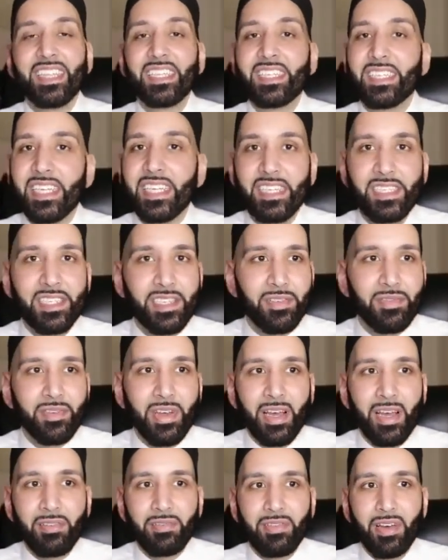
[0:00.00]
the sins of,
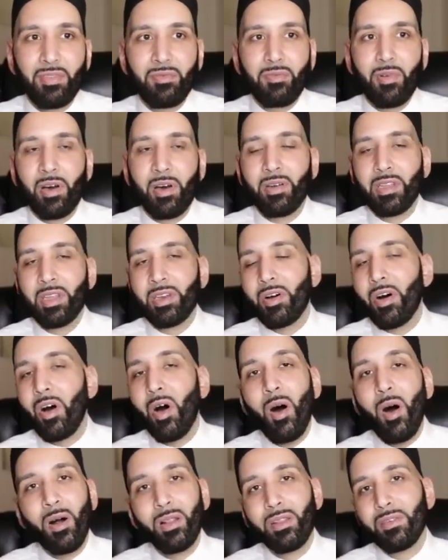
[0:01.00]
of, of, you know,
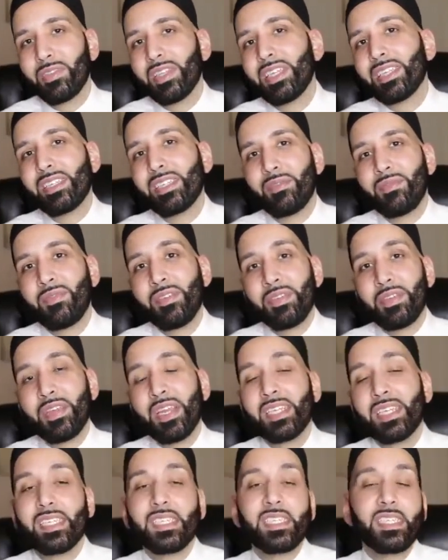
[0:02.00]
all of these different
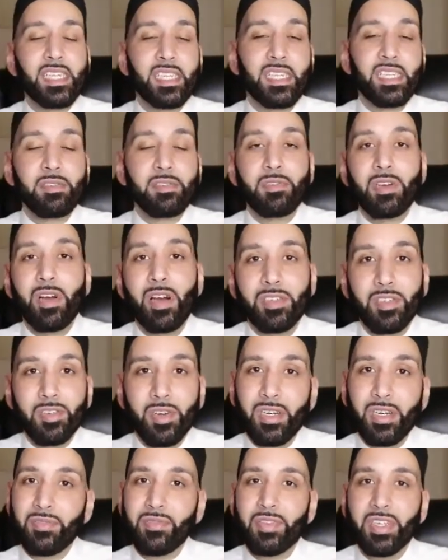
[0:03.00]
things, the sins in regards
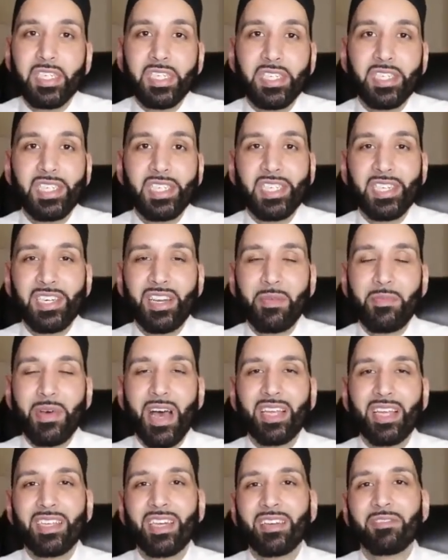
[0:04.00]
to our deficiencies in
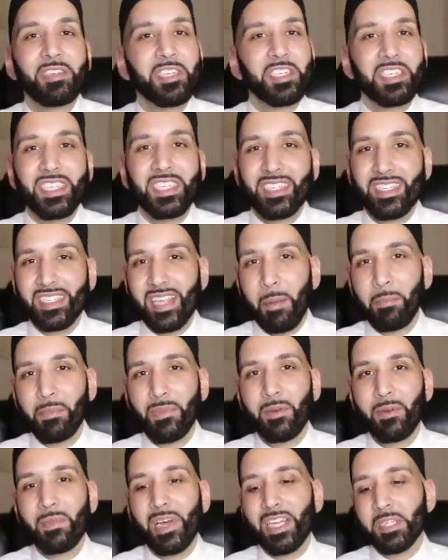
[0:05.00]
ibadah, we just
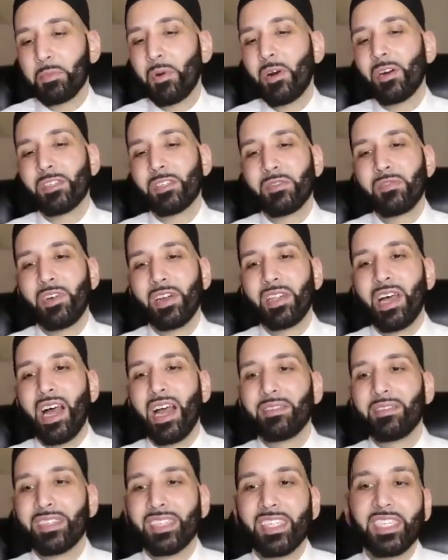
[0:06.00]
accept them as parts of our
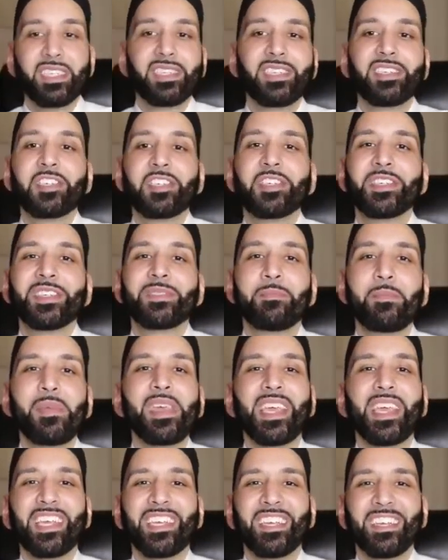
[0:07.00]
lives. This is just
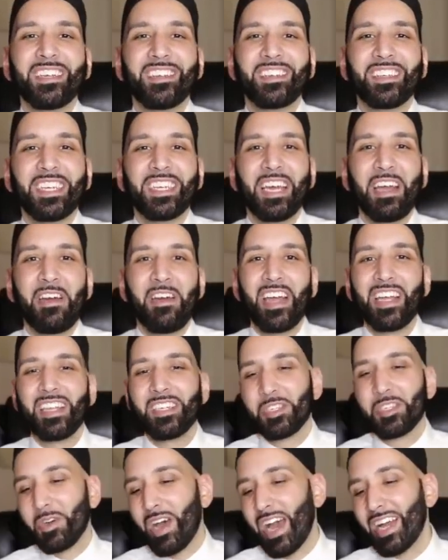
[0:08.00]
me, all
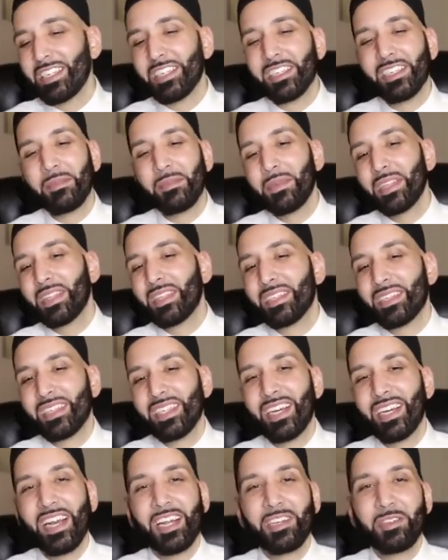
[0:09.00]
right? So I just commit this
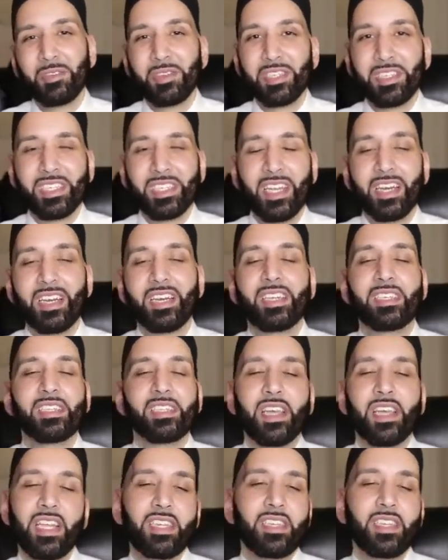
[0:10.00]
sin and I do this sin and
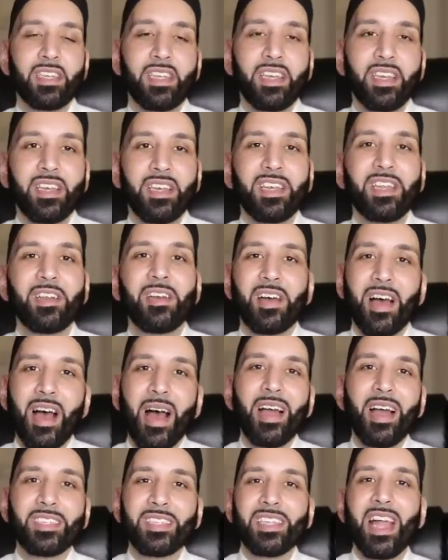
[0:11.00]
it's, it, you know,
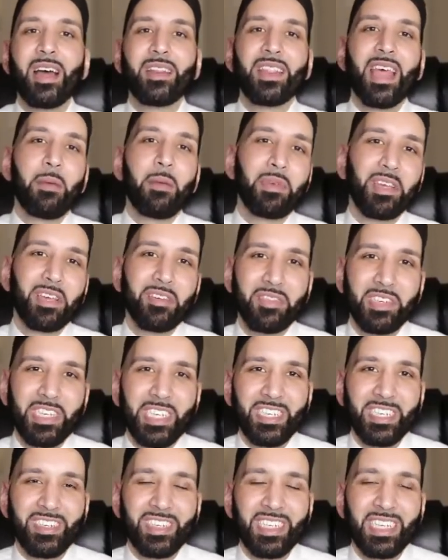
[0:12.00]
it's not that big of a
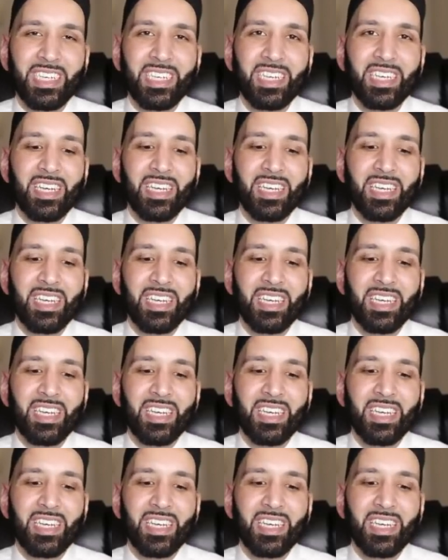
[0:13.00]
deal.